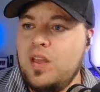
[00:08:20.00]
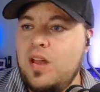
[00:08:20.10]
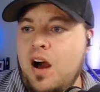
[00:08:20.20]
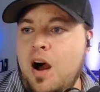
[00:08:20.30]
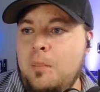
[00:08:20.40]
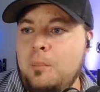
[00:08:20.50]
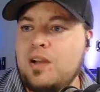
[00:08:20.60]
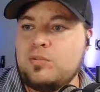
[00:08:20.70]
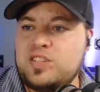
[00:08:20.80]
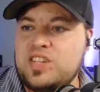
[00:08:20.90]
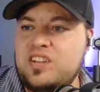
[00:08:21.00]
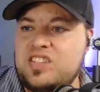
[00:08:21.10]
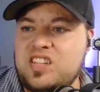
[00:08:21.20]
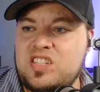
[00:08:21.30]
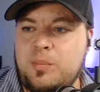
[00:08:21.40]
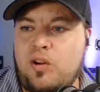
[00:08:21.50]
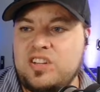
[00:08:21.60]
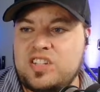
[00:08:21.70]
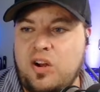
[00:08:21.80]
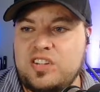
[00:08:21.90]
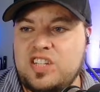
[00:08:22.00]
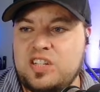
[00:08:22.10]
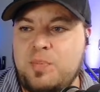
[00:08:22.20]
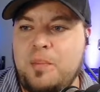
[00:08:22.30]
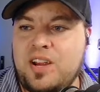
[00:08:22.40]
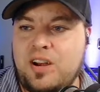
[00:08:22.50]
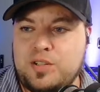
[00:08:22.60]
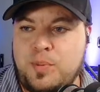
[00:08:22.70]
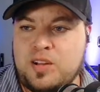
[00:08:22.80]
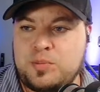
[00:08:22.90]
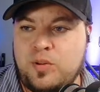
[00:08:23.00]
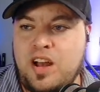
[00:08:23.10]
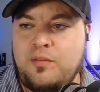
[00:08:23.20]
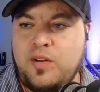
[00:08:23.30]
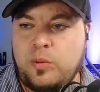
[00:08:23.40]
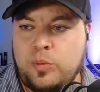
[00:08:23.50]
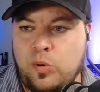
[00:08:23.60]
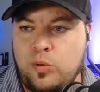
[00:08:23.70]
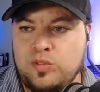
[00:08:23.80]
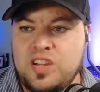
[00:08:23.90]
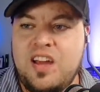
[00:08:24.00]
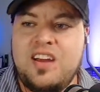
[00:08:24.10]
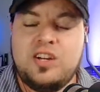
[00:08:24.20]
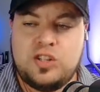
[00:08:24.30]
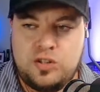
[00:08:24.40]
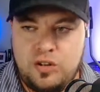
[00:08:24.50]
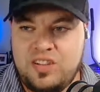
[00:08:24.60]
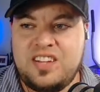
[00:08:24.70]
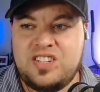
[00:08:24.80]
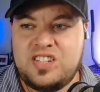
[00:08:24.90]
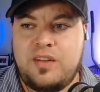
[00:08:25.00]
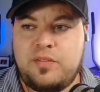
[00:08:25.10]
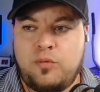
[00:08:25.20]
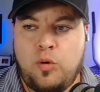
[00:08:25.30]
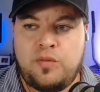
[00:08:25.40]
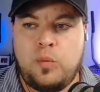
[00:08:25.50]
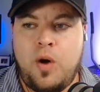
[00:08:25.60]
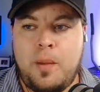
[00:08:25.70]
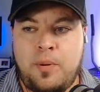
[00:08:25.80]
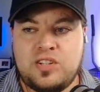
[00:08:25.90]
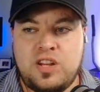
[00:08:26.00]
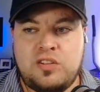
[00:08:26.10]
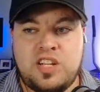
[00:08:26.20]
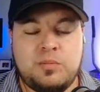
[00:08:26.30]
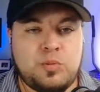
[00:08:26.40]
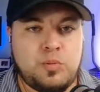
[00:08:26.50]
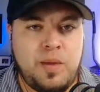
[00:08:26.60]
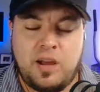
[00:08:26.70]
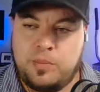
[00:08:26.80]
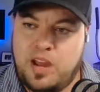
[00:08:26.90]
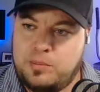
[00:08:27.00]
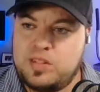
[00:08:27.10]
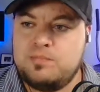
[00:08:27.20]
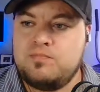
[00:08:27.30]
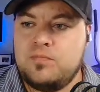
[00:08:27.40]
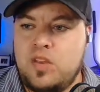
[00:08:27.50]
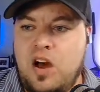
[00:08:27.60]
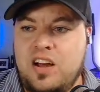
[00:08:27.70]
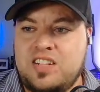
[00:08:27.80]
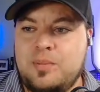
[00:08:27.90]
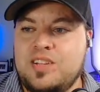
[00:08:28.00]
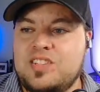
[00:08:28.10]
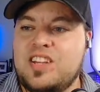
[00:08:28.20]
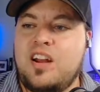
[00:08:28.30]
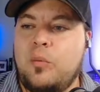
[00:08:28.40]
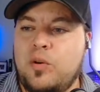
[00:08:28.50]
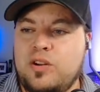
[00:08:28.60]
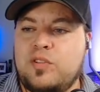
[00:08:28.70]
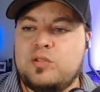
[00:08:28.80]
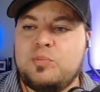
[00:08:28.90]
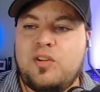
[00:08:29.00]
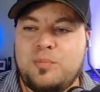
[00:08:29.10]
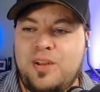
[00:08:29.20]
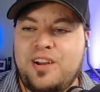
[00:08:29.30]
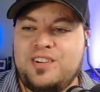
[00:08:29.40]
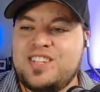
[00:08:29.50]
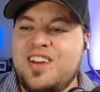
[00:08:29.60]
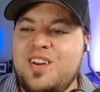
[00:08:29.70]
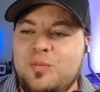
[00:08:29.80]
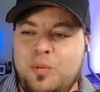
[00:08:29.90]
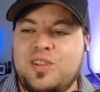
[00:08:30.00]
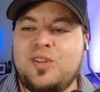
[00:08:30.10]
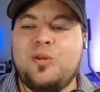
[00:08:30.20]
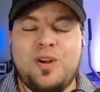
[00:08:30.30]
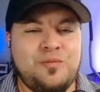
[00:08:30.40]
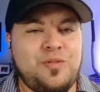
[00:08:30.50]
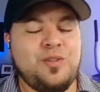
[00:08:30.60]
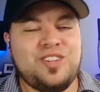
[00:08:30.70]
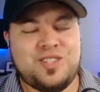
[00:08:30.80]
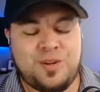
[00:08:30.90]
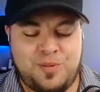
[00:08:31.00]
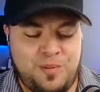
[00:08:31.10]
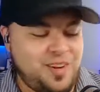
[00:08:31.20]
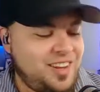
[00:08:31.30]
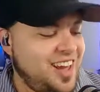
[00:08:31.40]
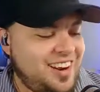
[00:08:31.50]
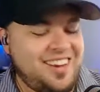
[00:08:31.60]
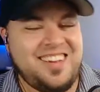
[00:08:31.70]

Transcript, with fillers: Uh, Michael said, since the Marlins caused this by being irresponsible and not following rules, shouldn't they just have to forfeit? Why punish other teams with makeup games? Uh, Damien said, I wonder if those Marlin players were with Lou getting food at the strip club in Atlanta.